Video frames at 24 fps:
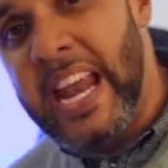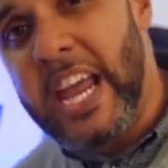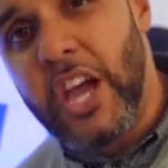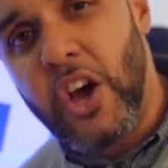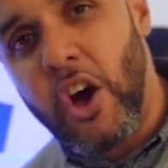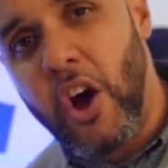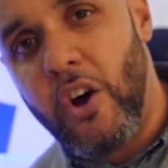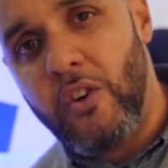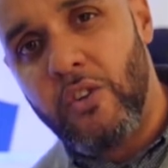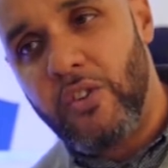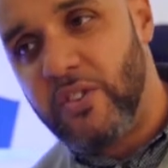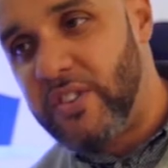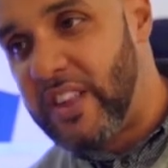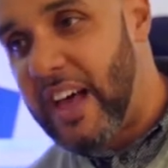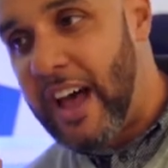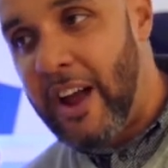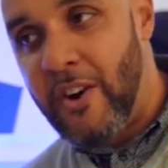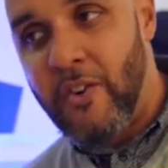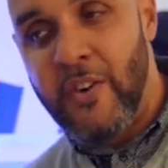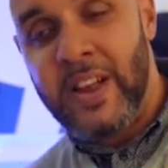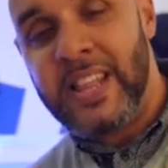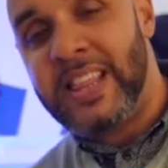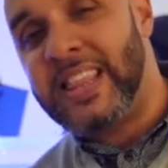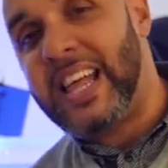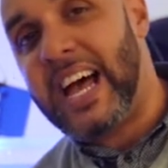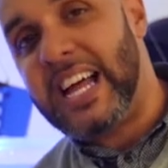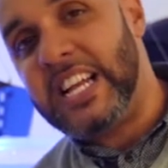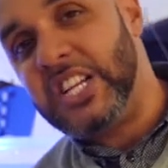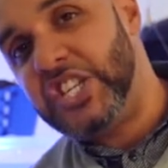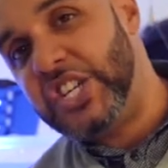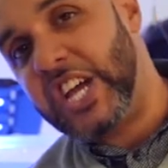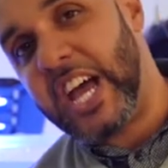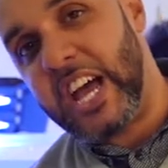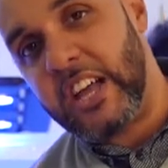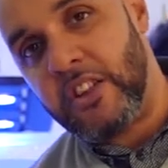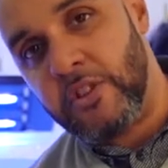any corals that are in
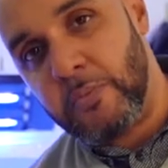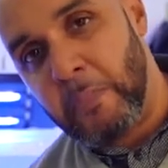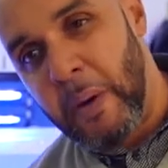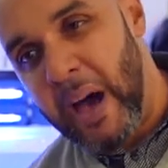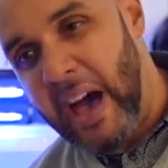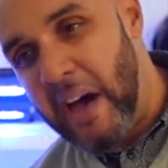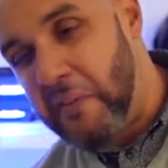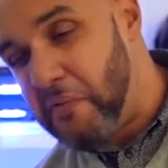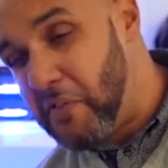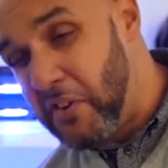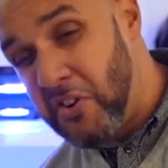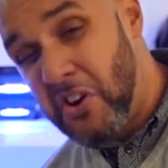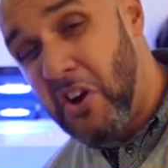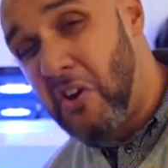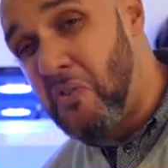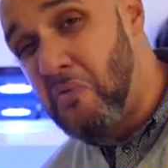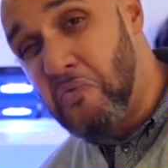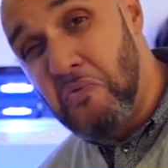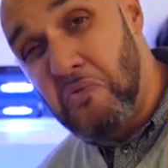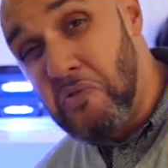that jet's path are not